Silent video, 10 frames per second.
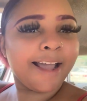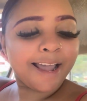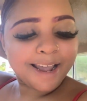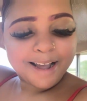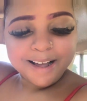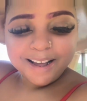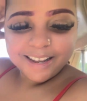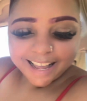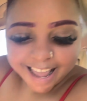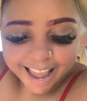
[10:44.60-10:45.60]
hey
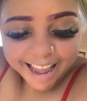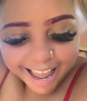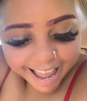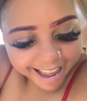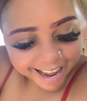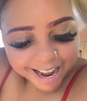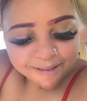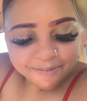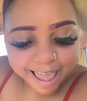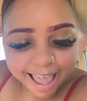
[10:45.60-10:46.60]
y'all hey hey
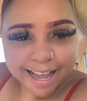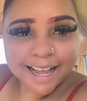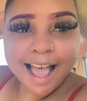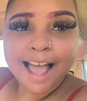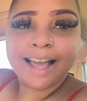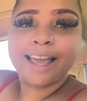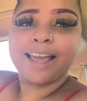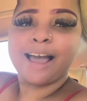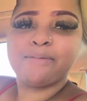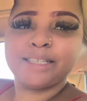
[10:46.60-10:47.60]
i'm back i
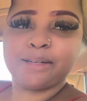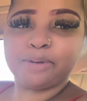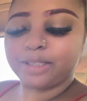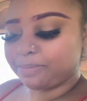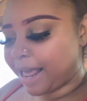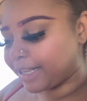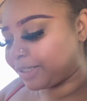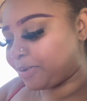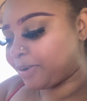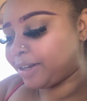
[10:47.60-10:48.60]
had i went to the beauty supply
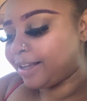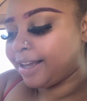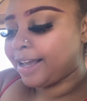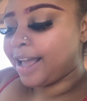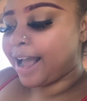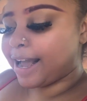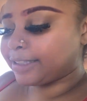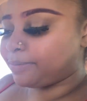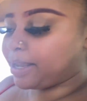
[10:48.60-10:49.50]
store I got some